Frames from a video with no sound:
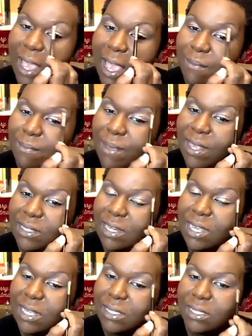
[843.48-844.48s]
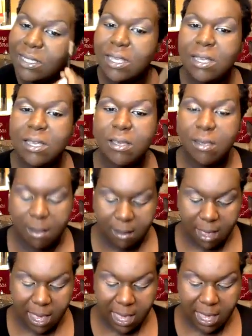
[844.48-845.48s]
Kay business.
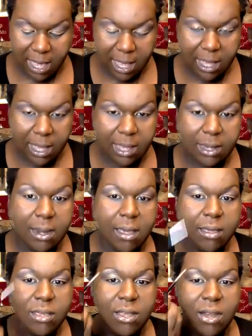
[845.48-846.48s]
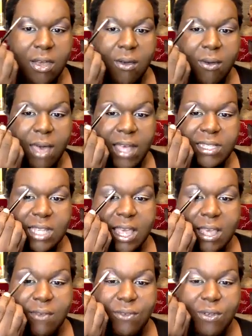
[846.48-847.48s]
And, you know, I
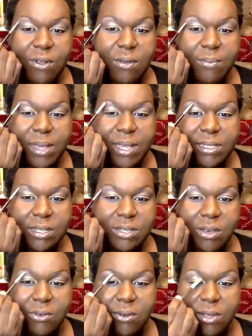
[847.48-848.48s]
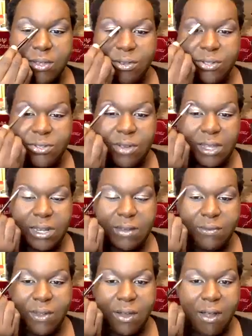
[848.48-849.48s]
say if you're a business owner and you're struggling
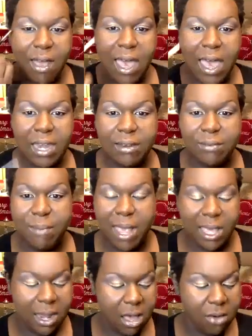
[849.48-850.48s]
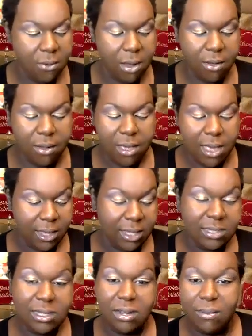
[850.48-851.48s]
to figure out how to make it all work,
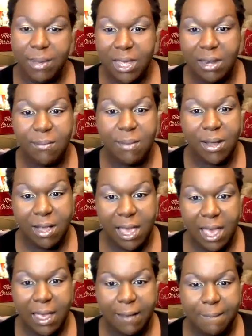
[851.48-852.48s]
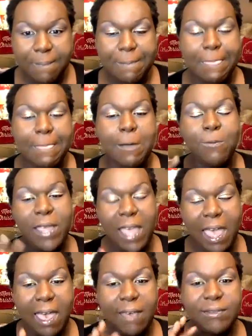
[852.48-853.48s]
consider being a Mary Kay. We
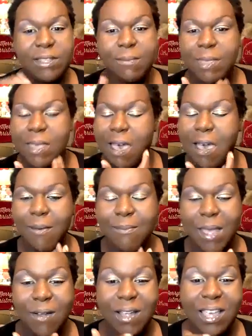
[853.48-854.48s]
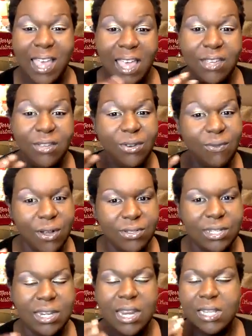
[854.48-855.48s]
have something called Mary Kay
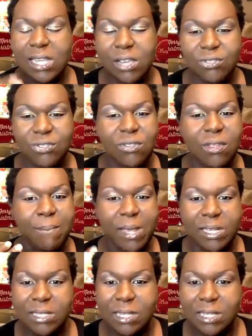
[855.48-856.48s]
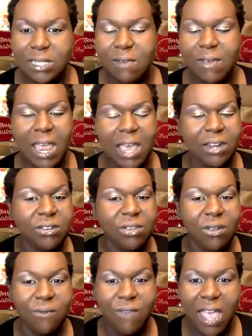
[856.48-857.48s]
University that tells you the business of it, how to do
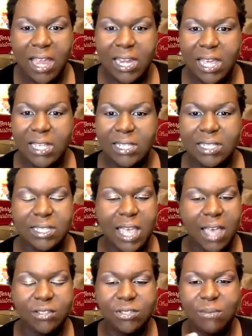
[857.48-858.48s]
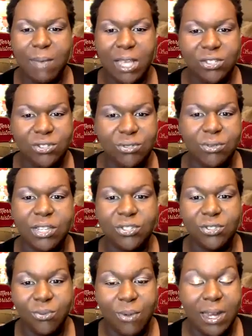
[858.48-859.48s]
your finances, how to make sure
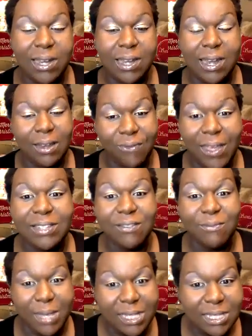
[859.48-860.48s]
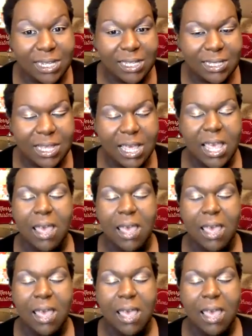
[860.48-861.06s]
that you're running an effective business.